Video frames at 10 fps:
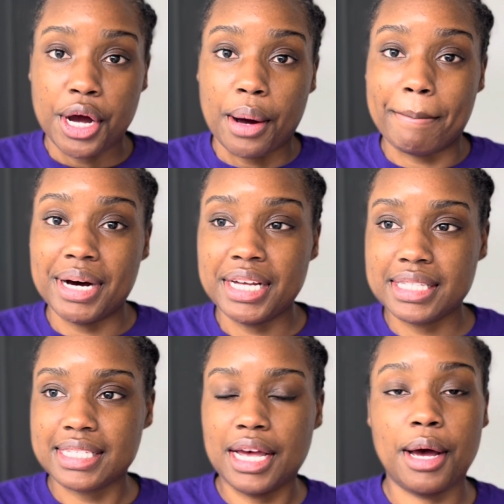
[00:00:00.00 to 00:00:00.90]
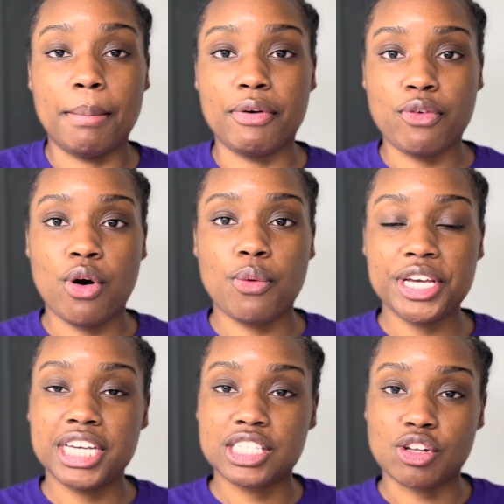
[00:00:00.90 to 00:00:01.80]
But before we
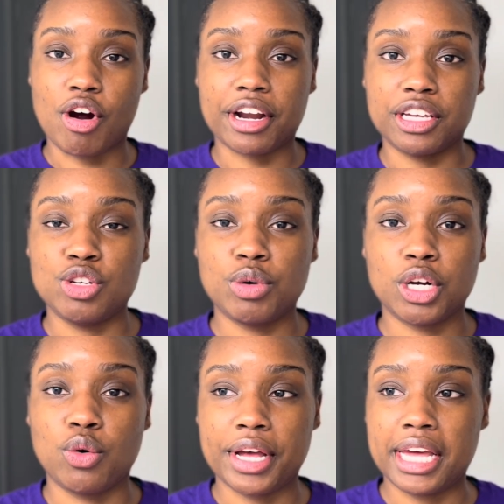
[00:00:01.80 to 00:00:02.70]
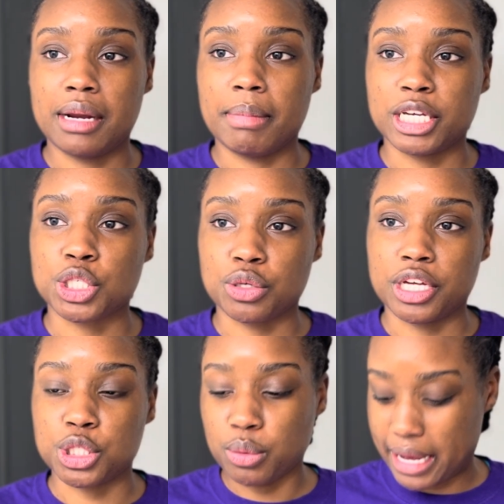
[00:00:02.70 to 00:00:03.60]
get started, you want to go ahead and make sure
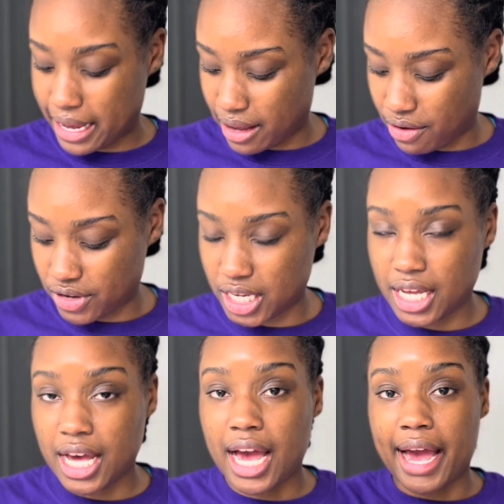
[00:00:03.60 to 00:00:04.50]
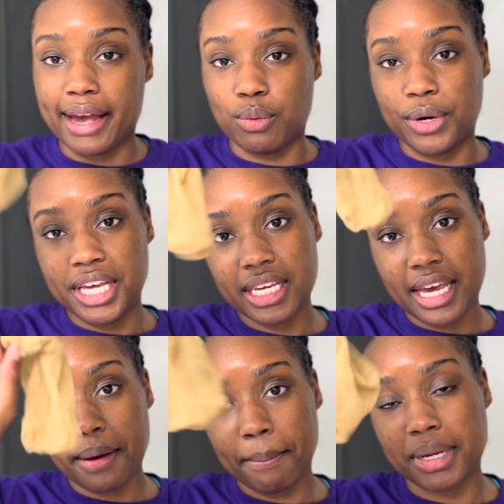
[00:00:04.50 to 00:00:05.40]
that you have a wig
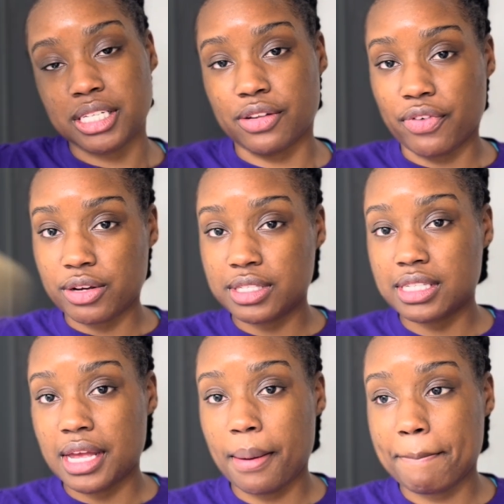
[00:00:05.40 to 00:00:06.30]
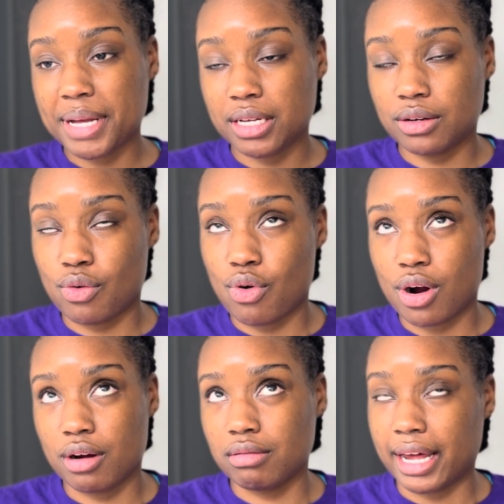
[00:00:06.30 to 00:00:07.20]
cap, because the first step,
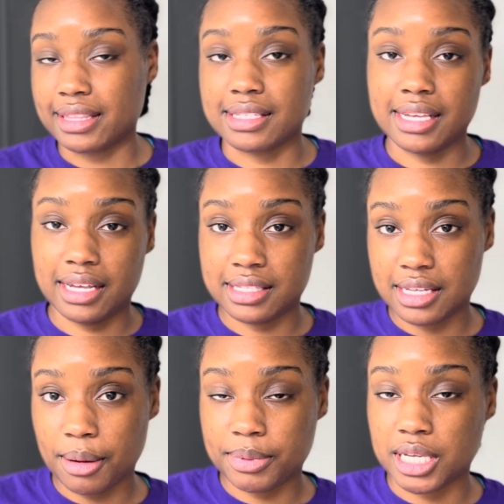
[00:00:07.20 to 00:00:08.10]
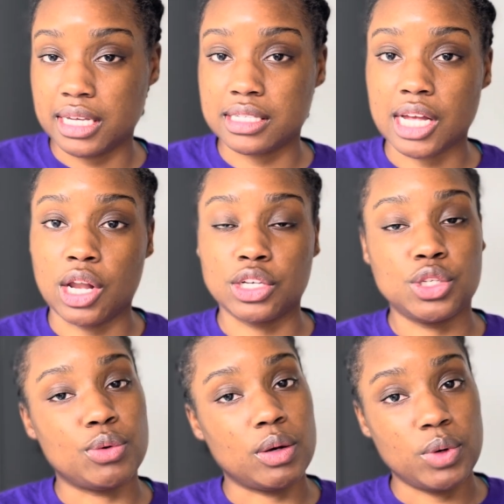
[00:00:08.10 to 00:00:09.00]
or like the second step to installing you
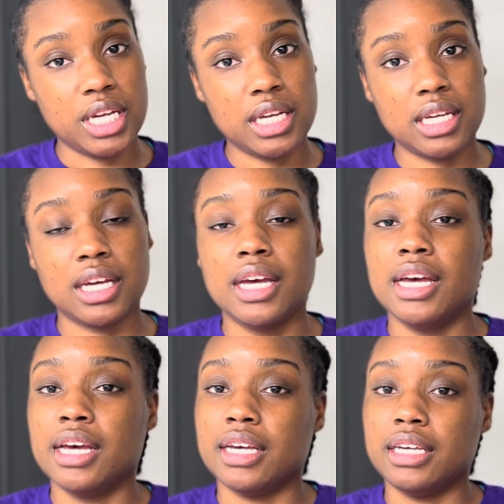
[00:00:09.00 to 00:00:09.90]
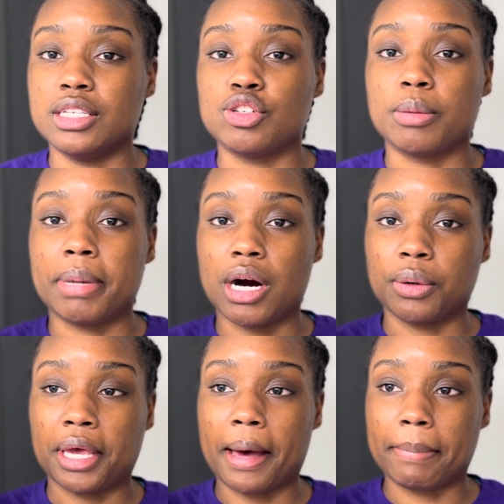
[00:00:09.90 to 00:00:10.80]
a wig, is your ball
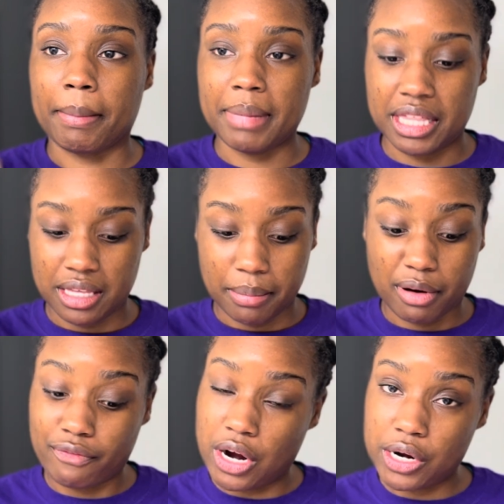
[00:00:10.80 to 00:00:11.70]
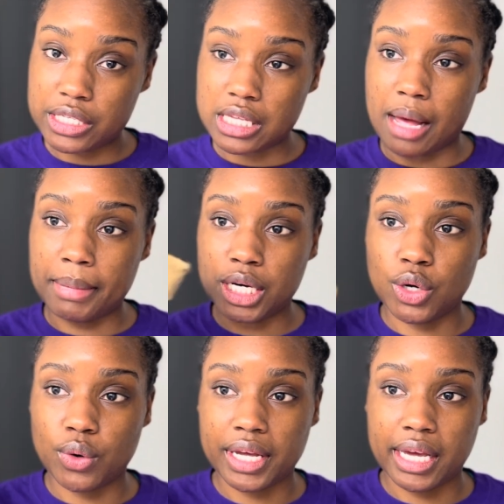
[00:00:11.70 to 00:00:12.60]
cap method. But first, I'm gonna go
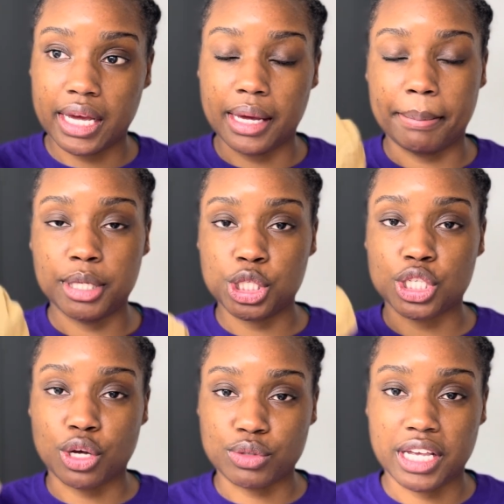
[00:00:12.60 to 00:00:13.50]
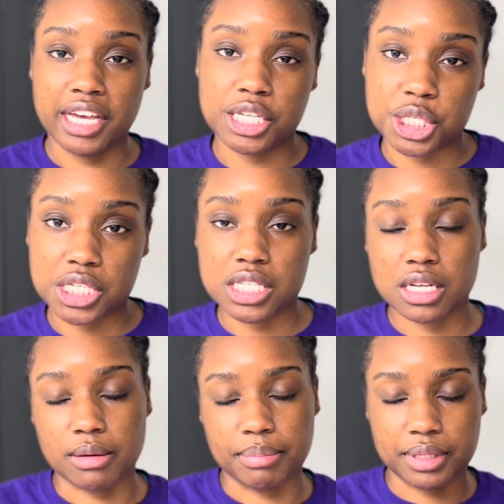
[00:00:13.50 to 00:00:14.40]
ahead and push those edges
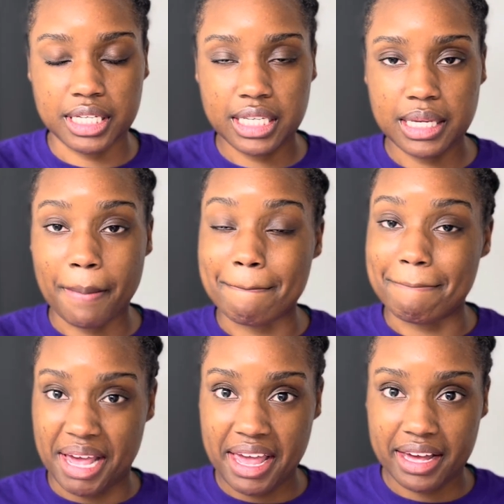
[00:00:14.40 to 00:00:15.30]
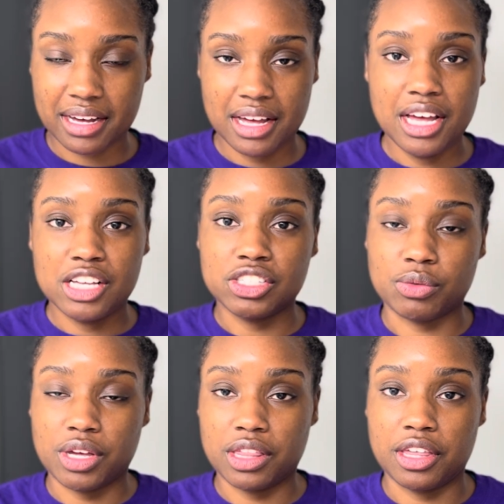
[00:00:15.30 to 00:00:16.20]
completely back so
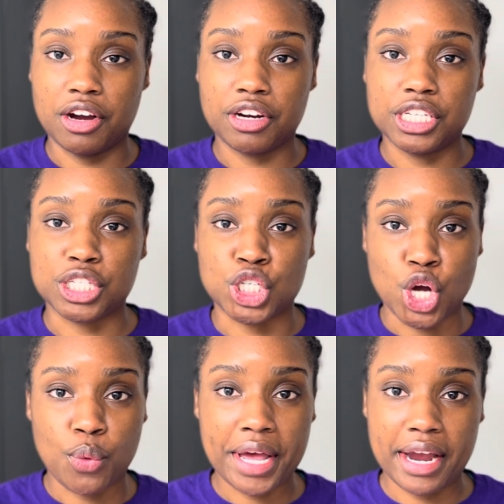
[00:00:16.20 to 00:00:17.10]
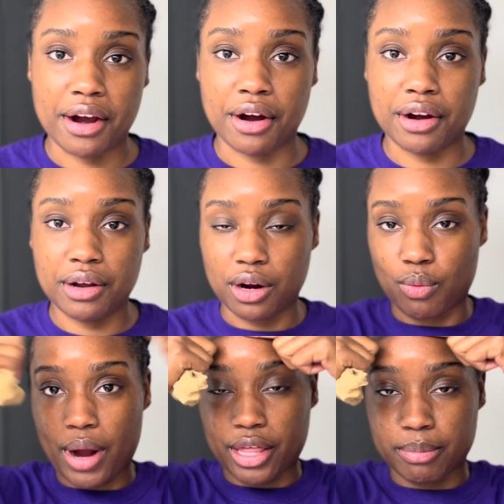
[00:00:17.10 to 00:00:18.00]
that there is no hair
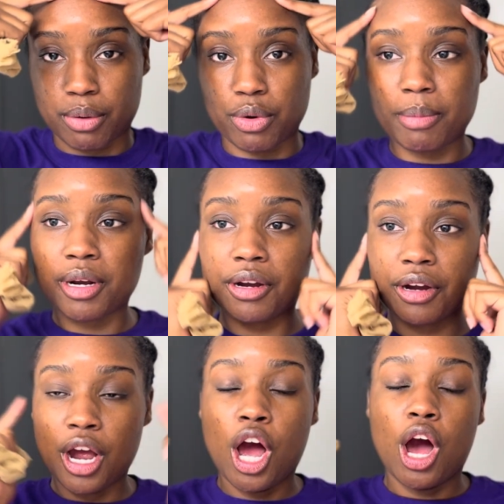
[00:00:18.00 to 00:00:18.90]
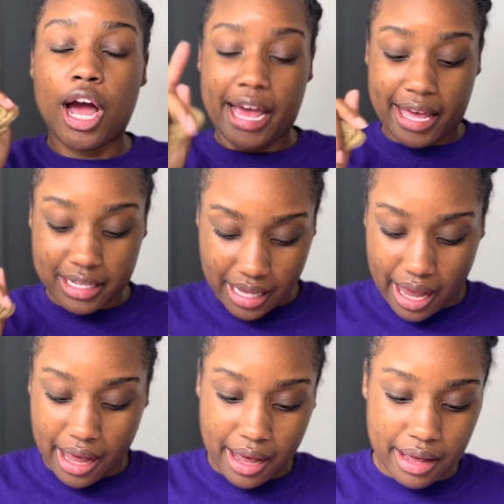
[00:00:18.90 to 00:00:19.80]
around the perimeter as
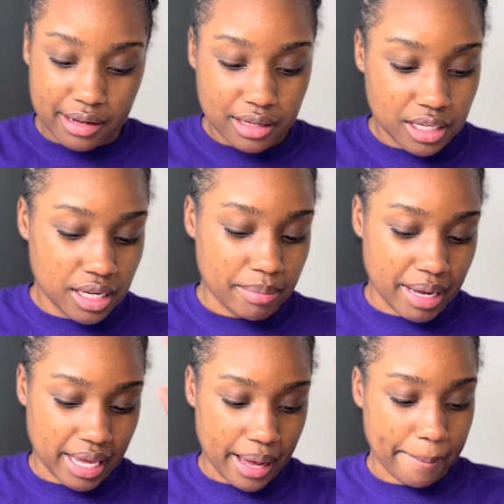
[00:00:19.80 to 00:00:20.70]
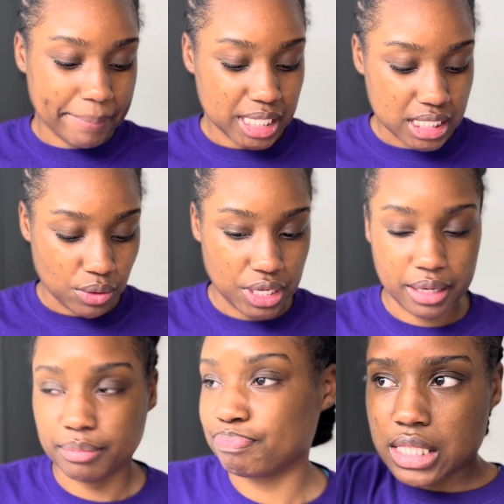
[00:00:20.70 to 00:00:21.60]
I cut my cap. So yeah,
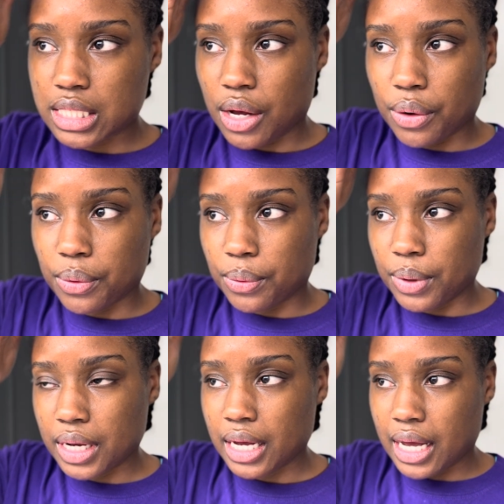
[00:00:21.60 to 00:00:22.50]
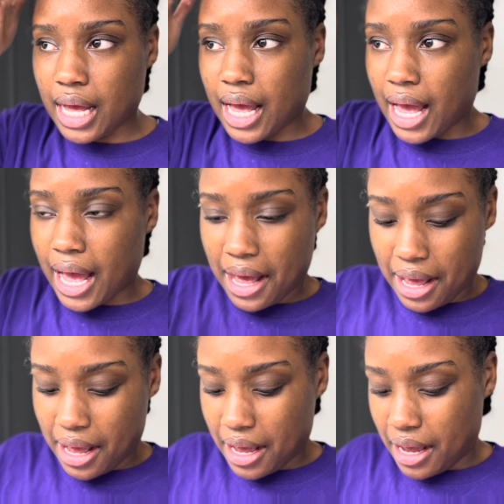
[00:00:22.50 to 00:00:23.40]
so
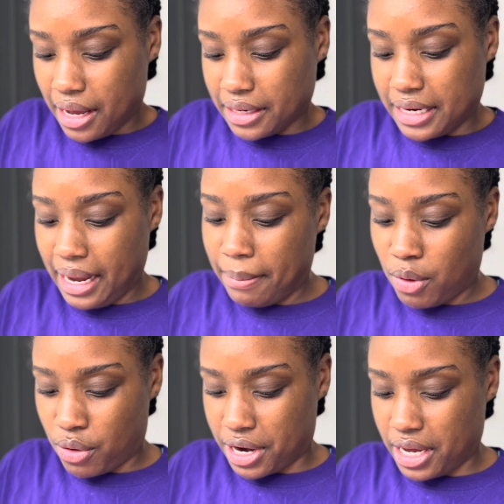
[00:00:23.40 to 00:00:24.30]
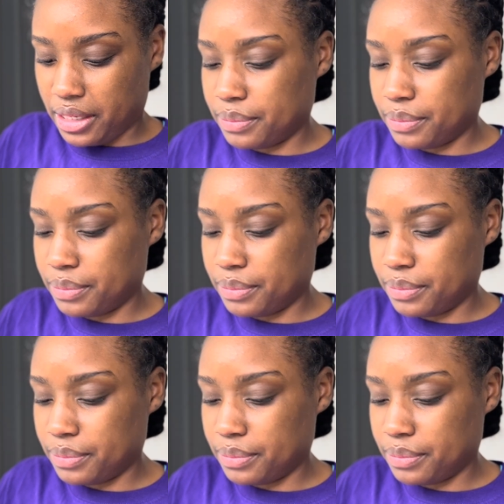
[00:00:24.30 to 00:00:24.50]
that morning